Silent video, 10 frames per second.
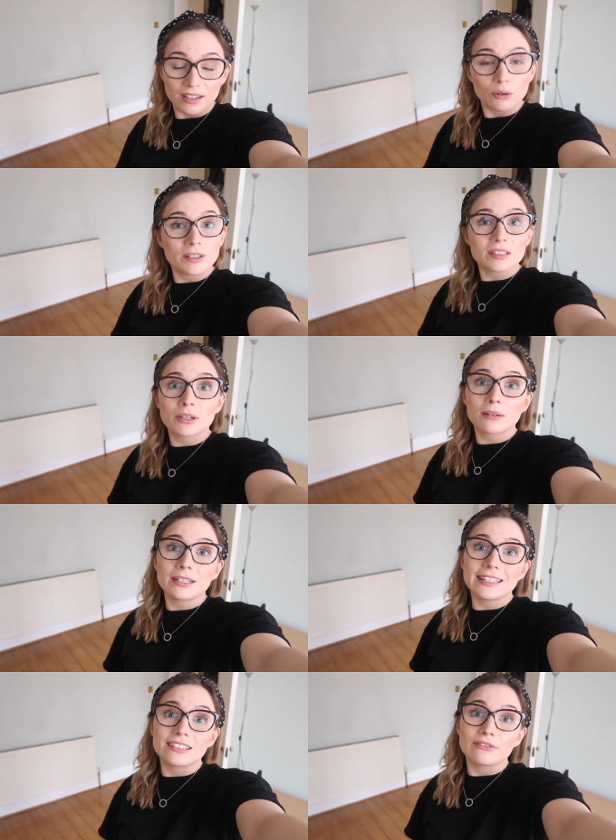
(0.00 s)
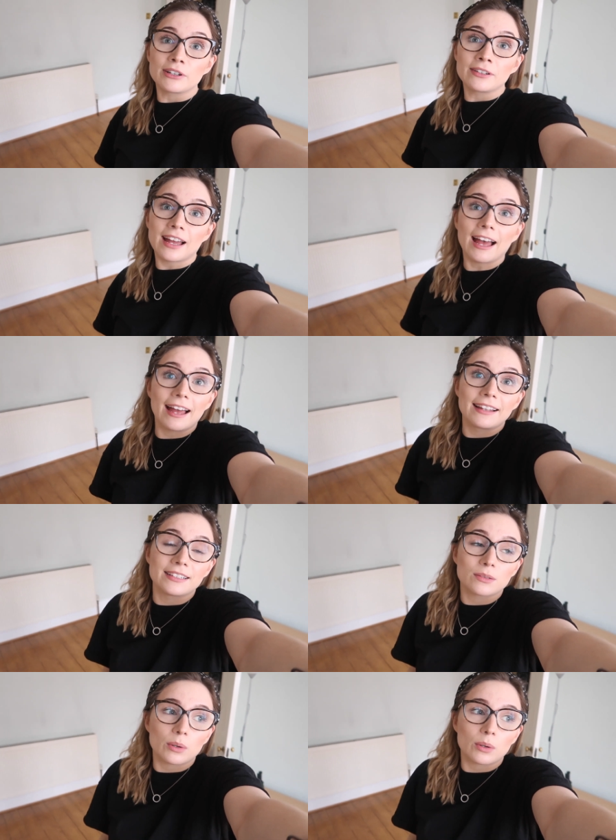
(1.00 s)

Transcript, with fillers: it will be somewhere completely different, and